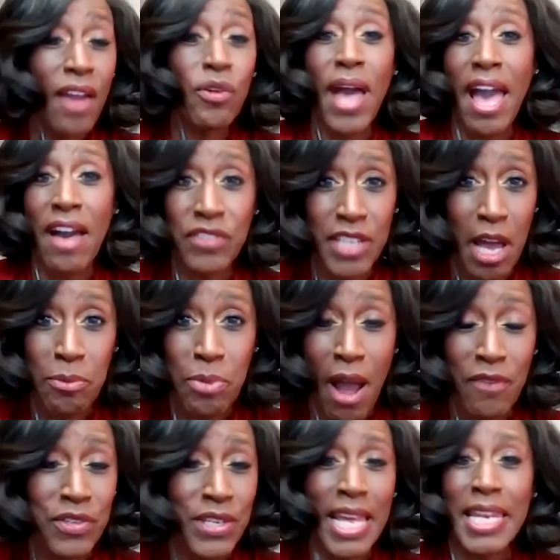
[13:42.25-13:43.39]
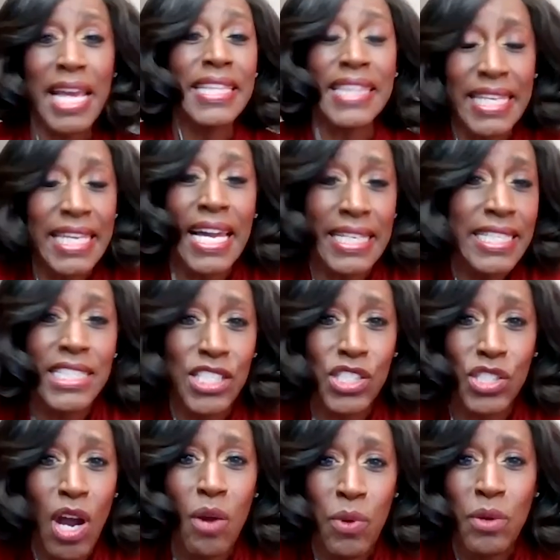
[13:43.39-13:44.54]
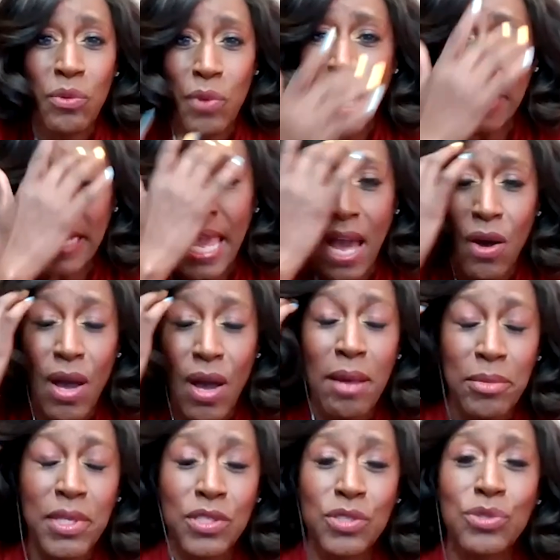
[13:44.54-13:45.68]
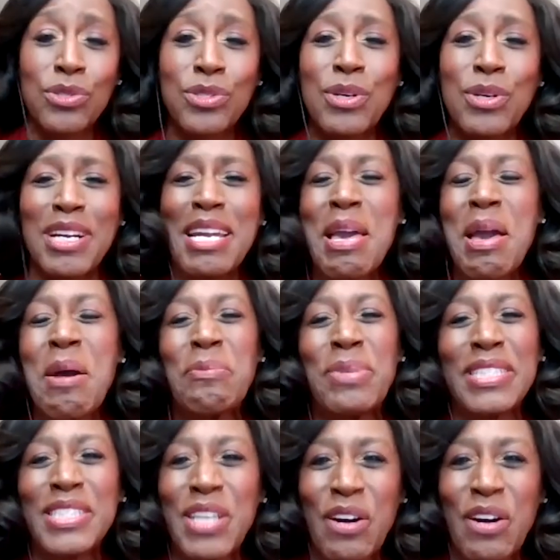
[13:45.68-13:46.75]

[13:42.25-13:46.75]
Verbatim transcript: i don't have a nonprofit and i think i need to start one right now i mean true story yeah, but on.